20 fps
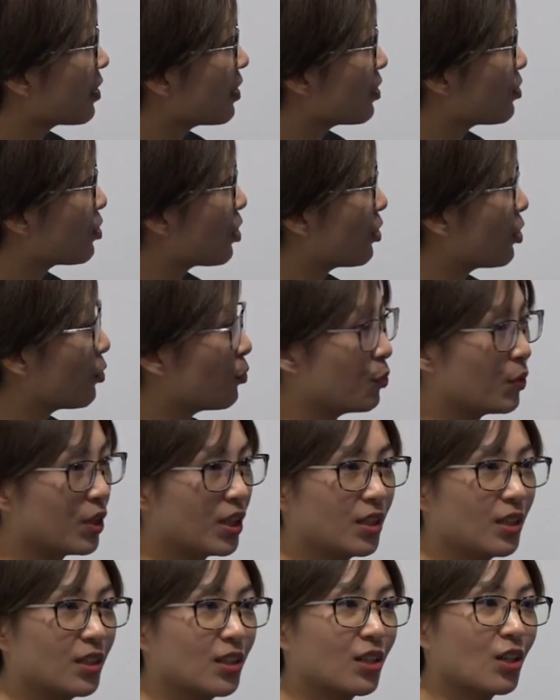So if
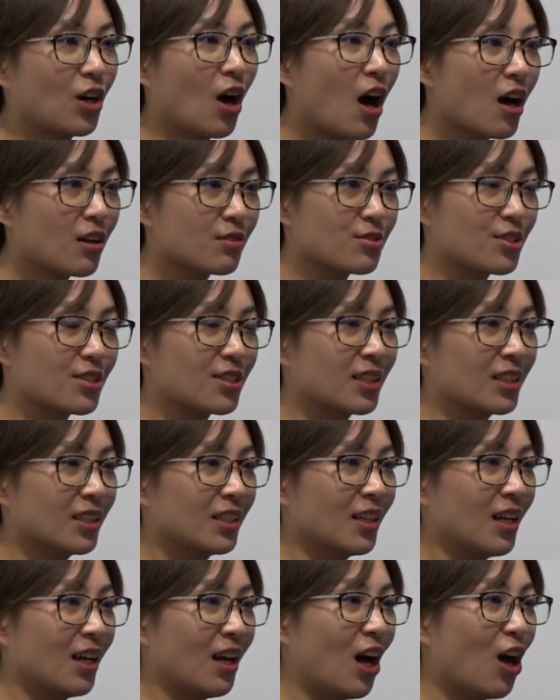we count
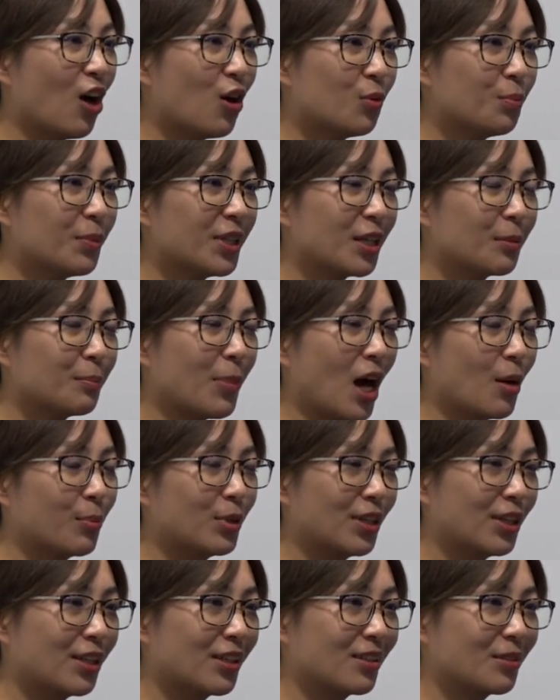how many
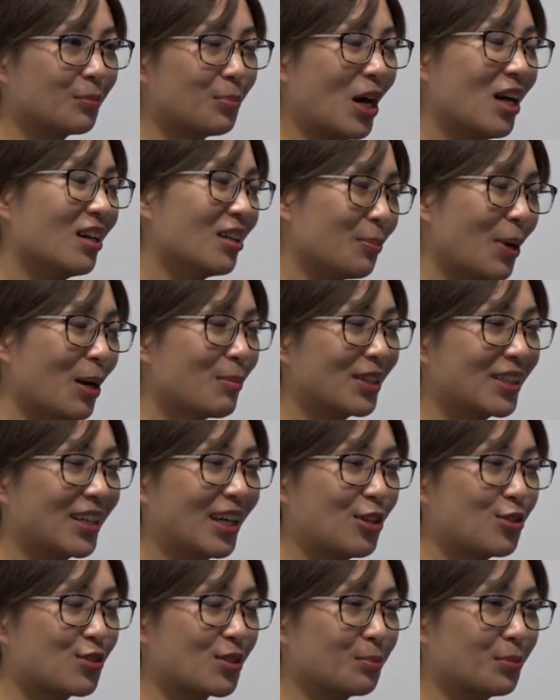
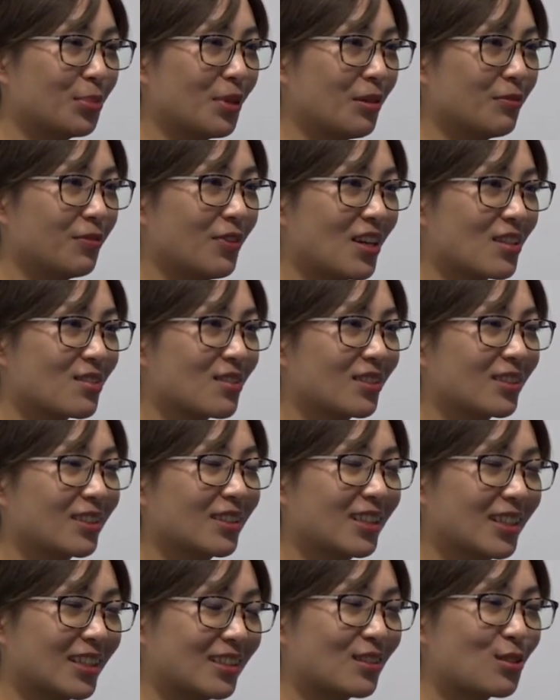publications Professor
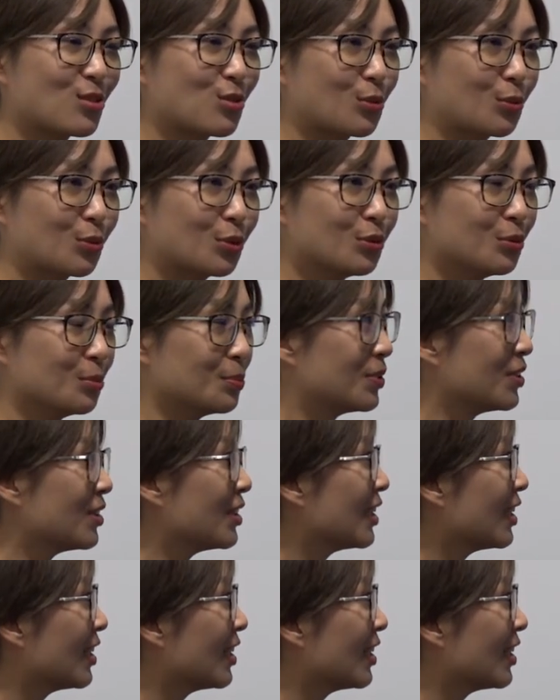Geng's group